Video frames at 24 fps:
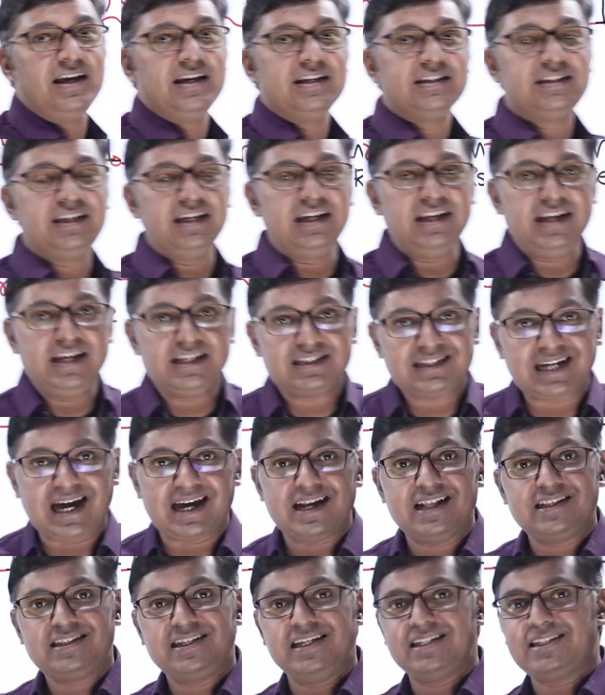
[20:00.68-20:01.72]
series
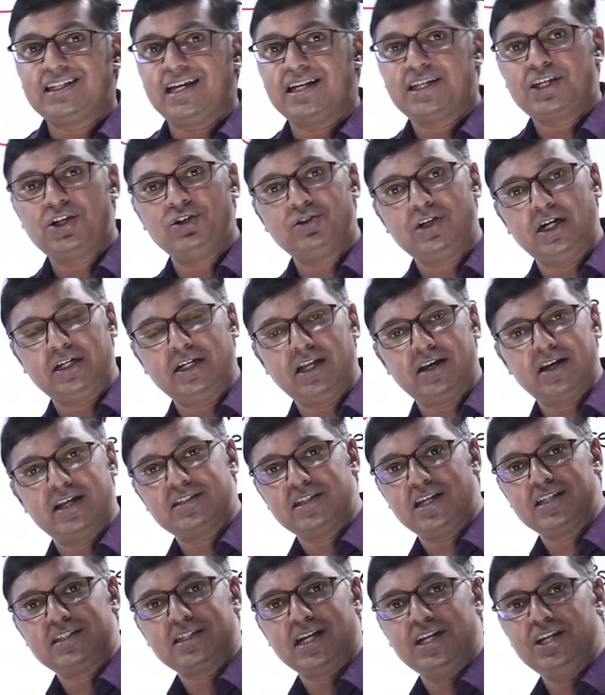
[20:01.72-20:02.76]
RLC circuit under
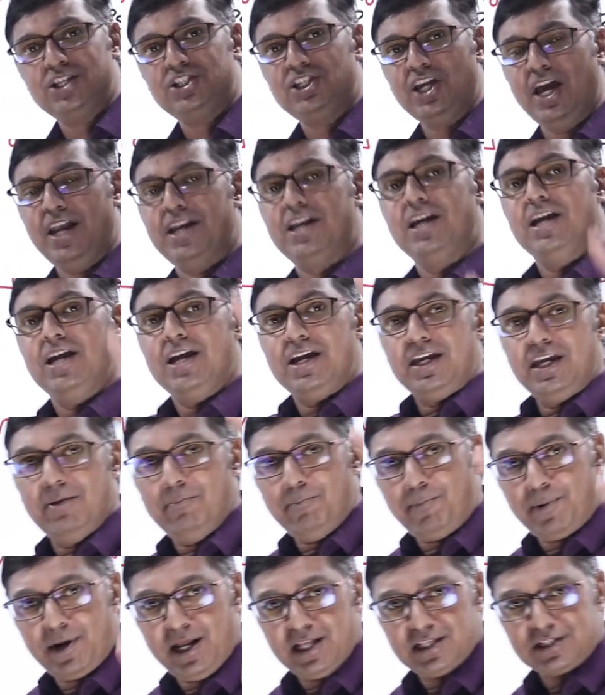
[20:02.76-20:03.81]
resonance condition,
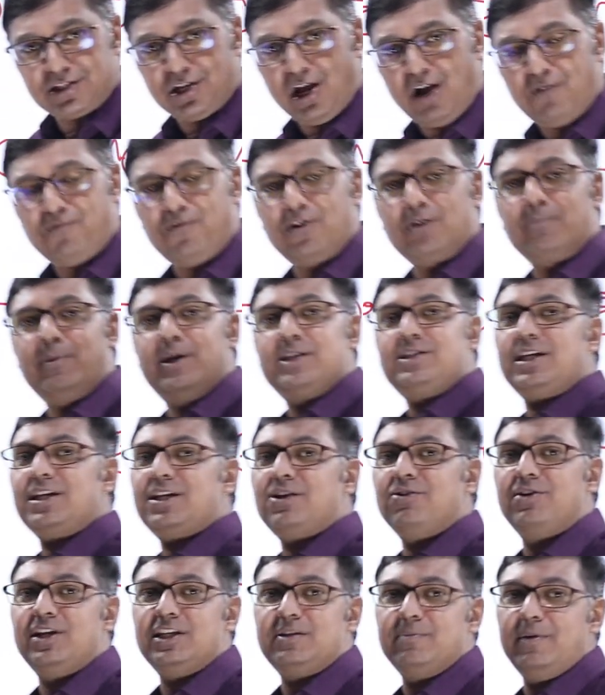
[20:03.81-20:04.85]
impedance offered by
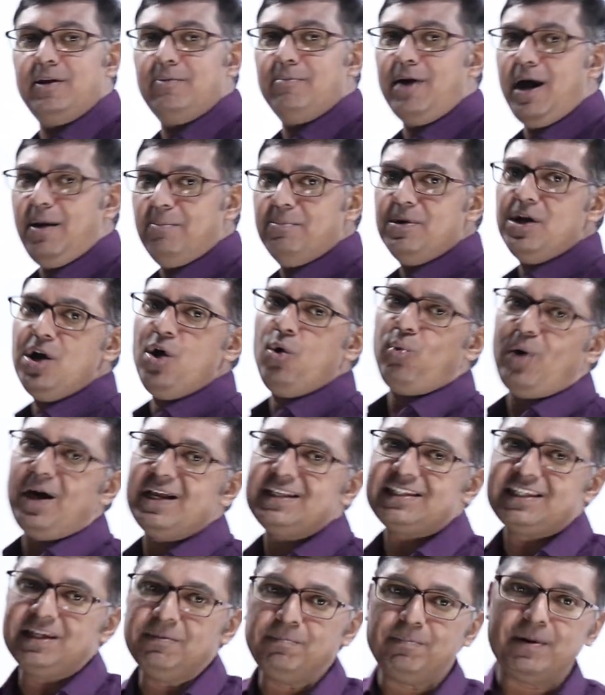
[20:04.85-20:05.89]
circuit is minimum.
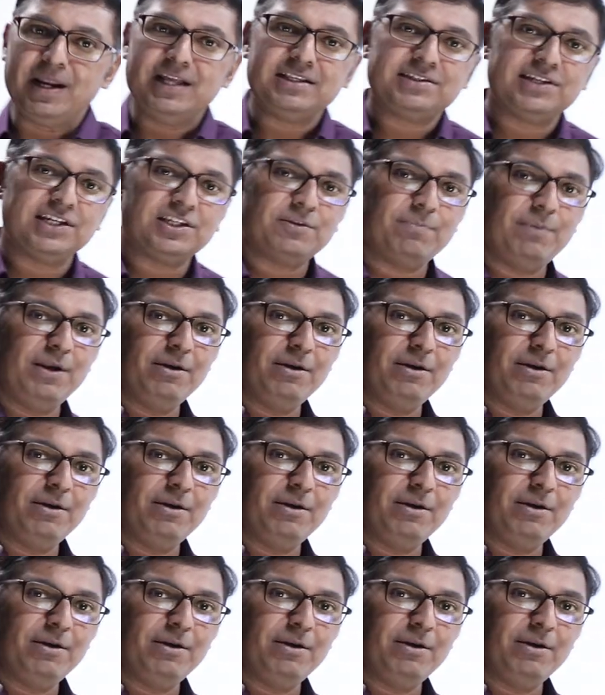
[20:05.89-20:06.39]
Once impedance is